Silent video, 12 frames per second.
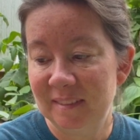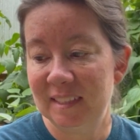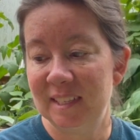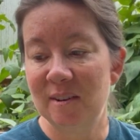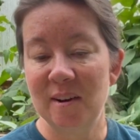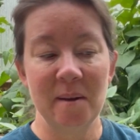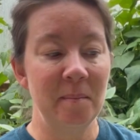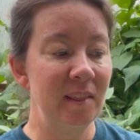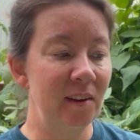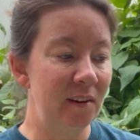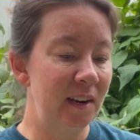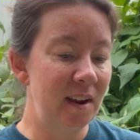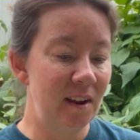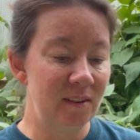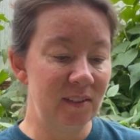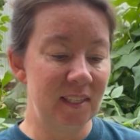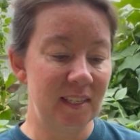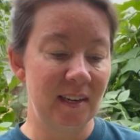So I'm in the
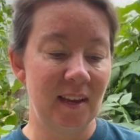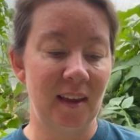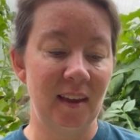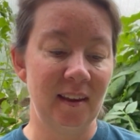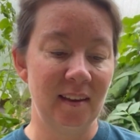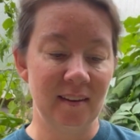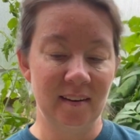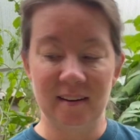greenhouse today.